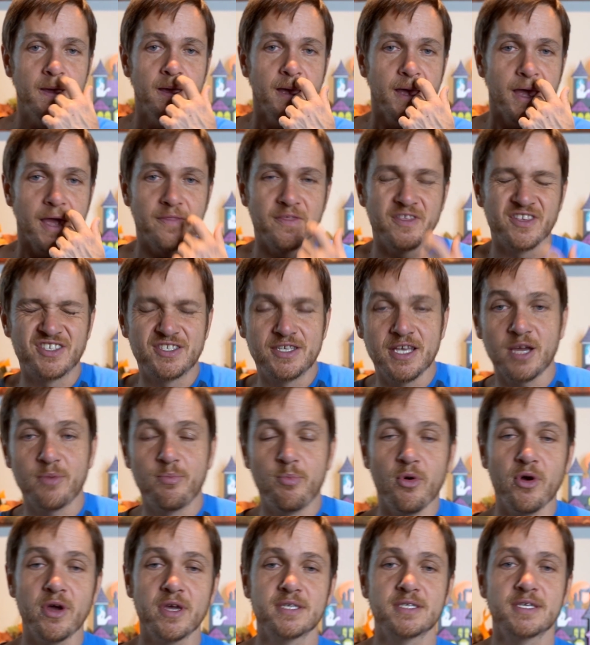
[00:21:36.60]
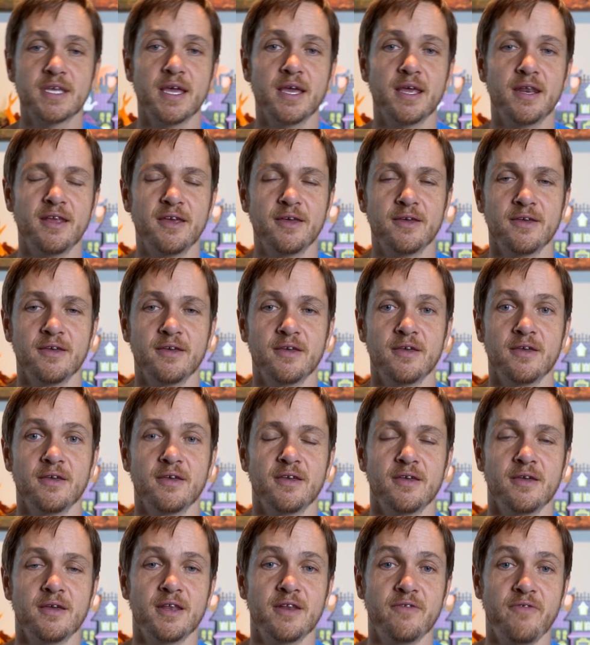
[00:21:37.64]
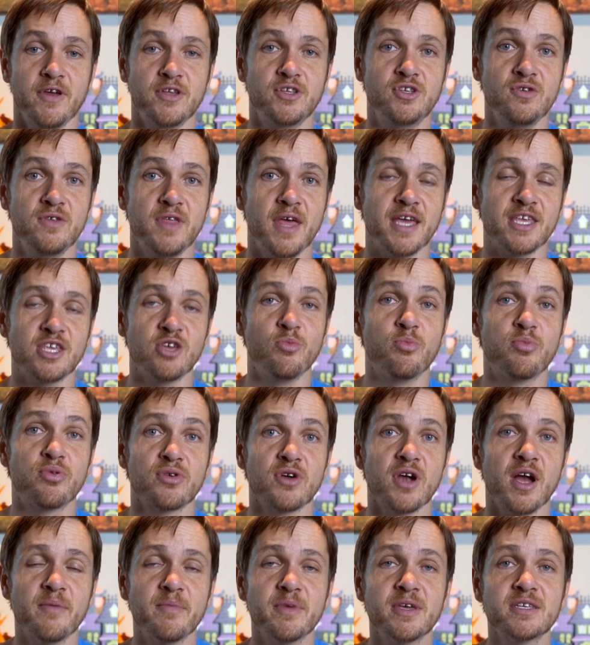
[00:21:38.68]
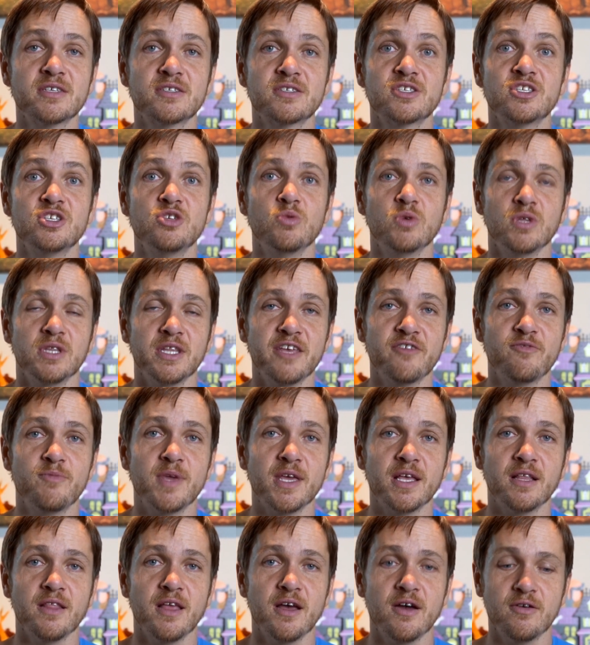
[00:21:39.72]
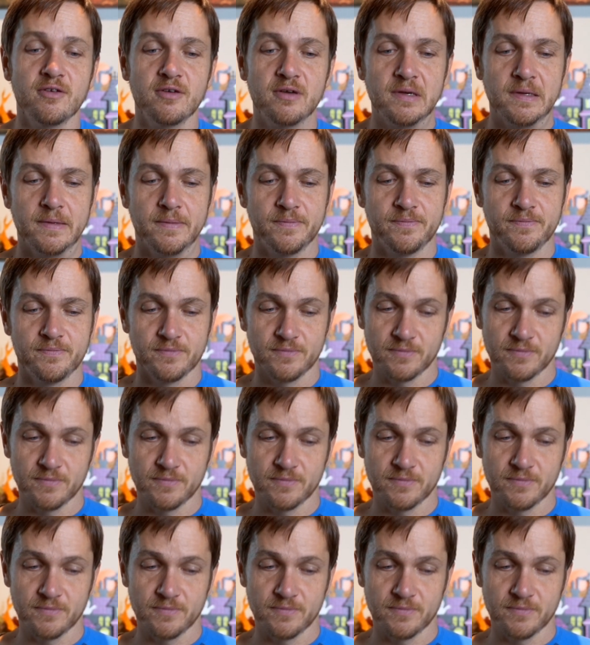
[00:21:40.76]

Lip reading: And the stick boy said, "And if I do that, you promise you will leave me alone?"